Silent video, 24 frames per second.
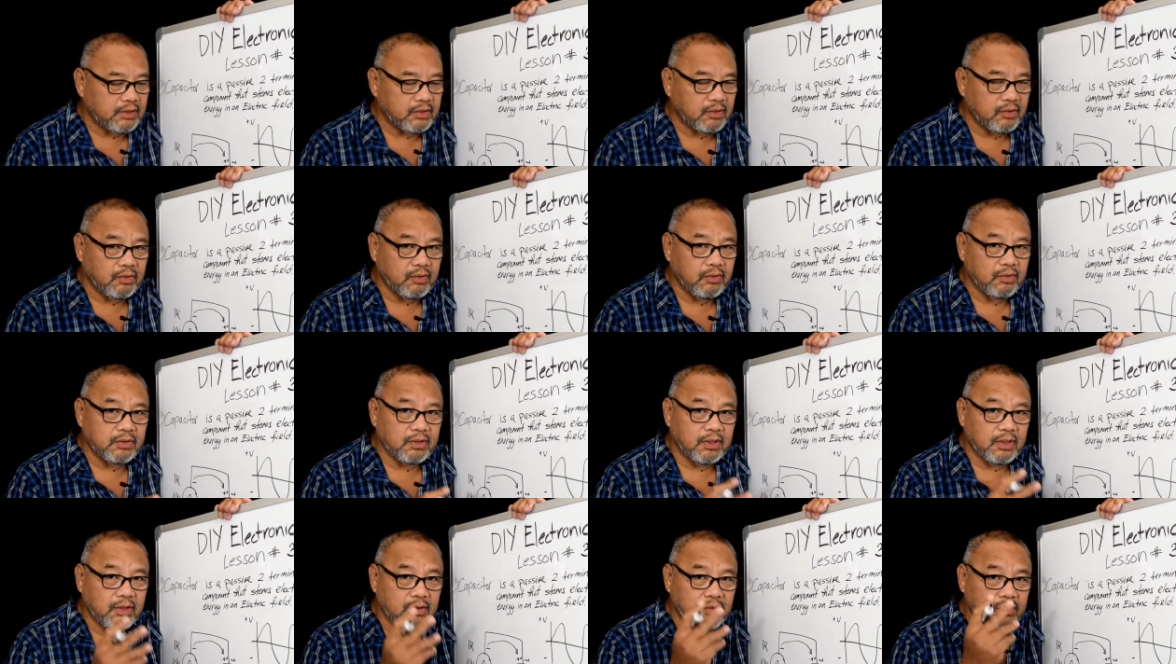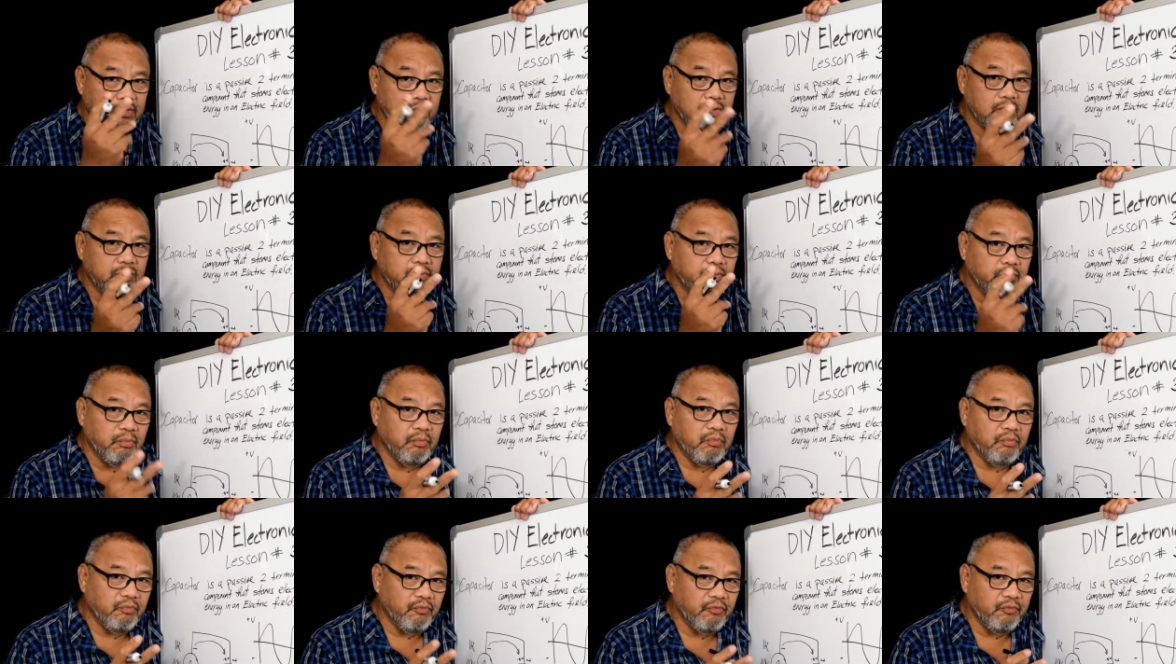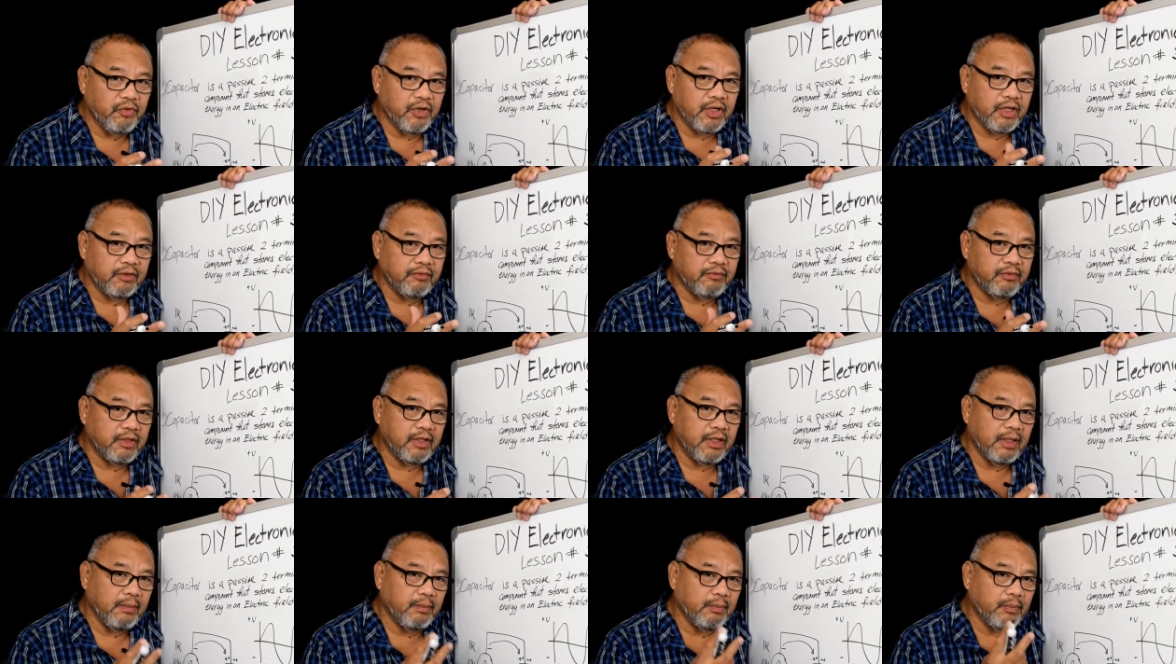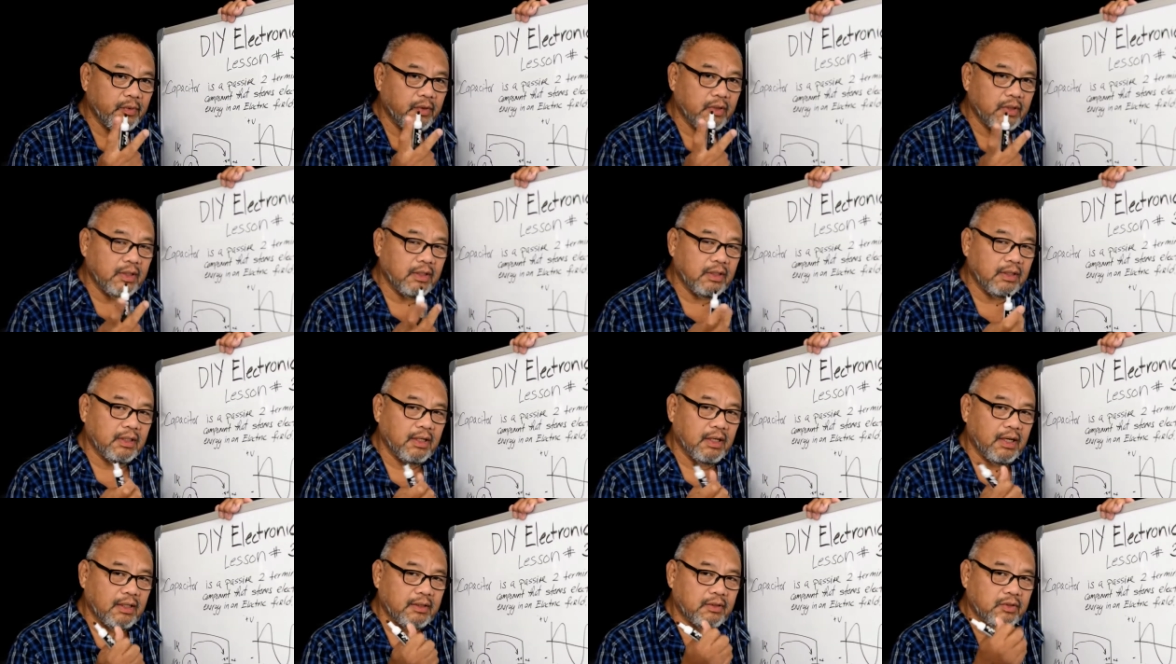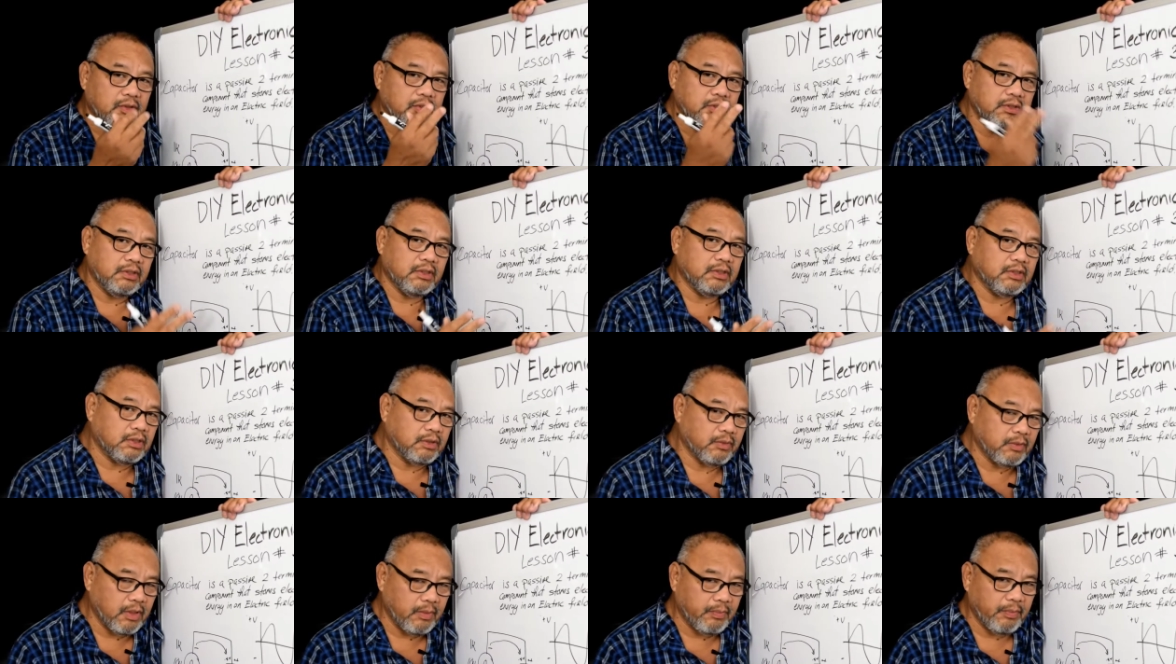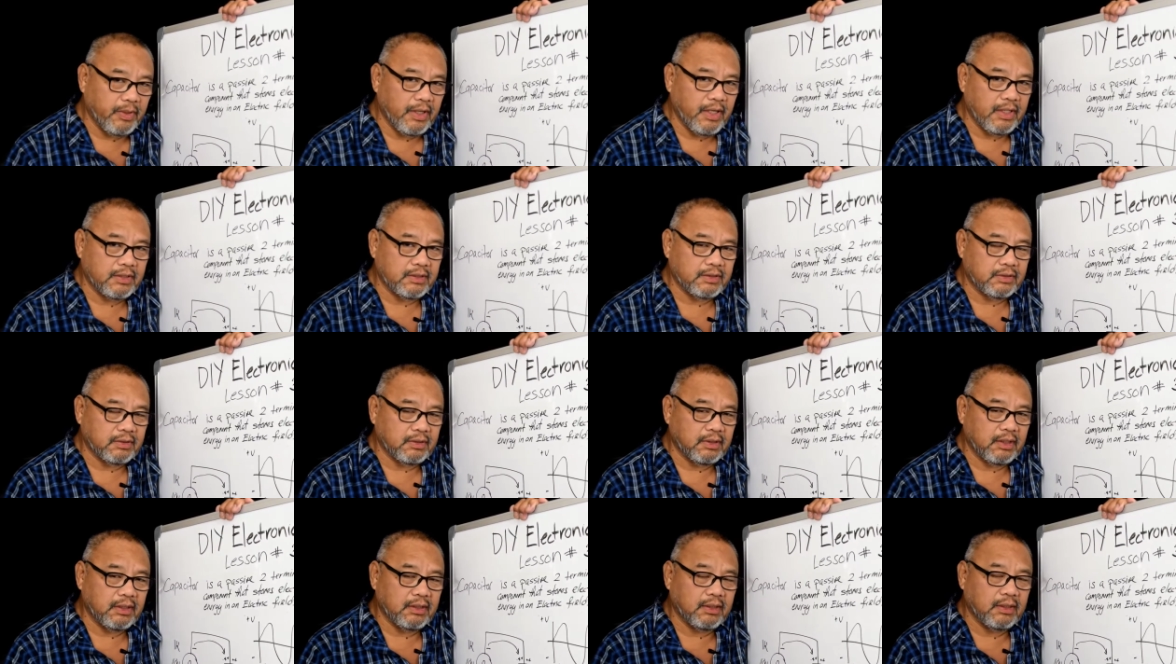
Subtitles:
So those are the two very, very important characteristics of capacitor.